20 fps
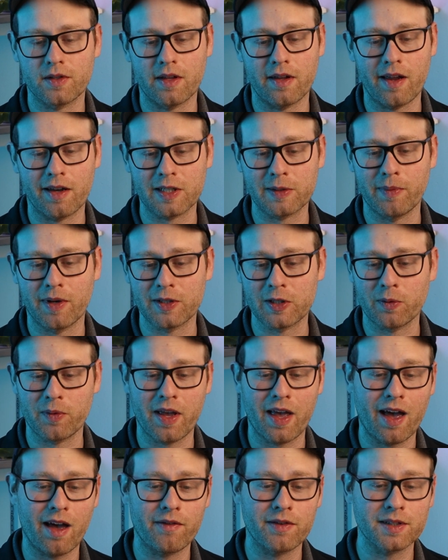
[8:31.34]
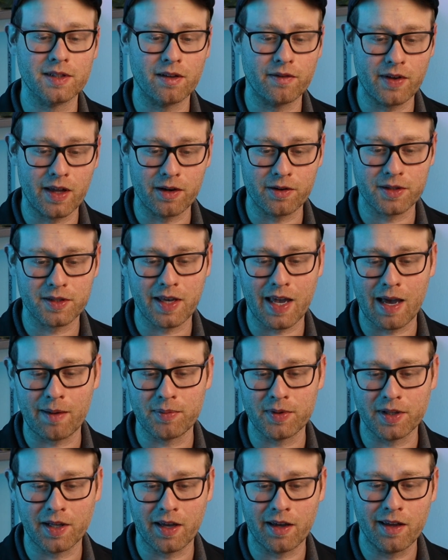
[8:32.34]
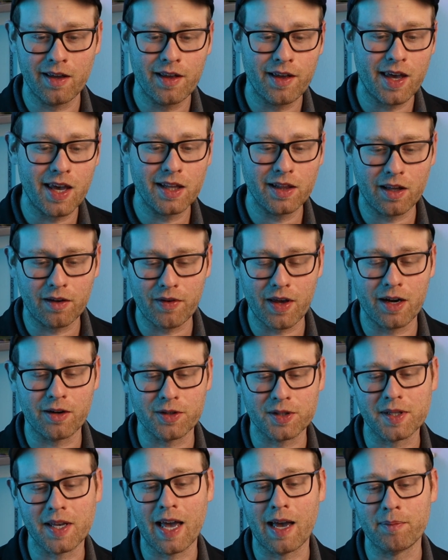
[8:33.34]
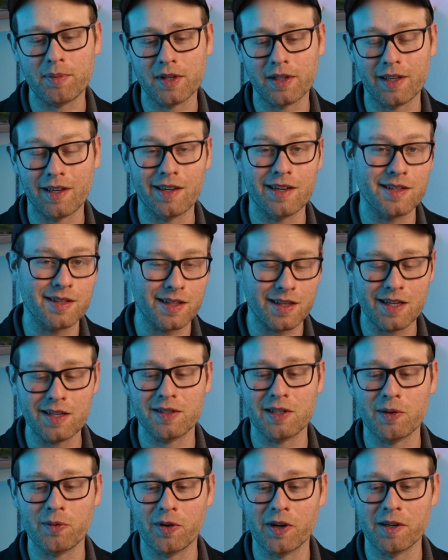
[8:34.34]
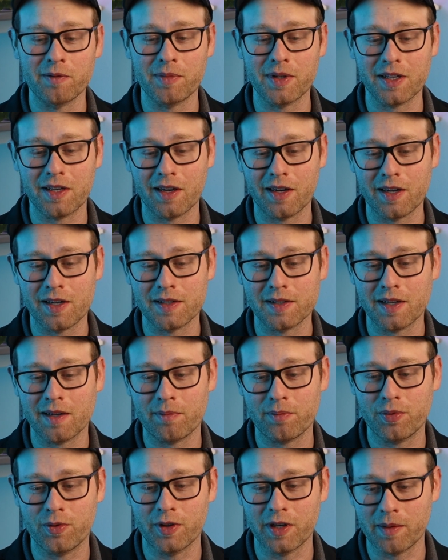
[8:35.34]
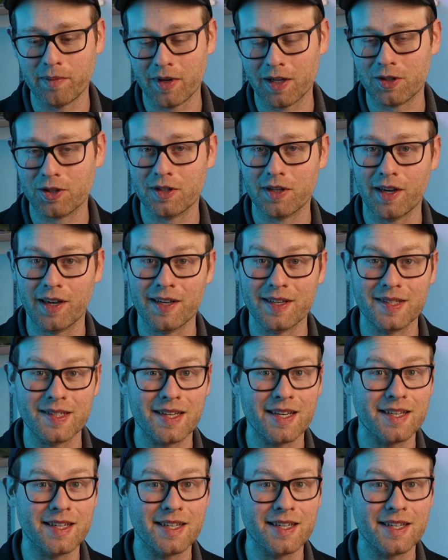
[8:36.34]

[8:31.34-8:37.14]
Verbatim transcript: So the next muscle we have is levator scapula, and levator scapula is an easy one because it pretty much does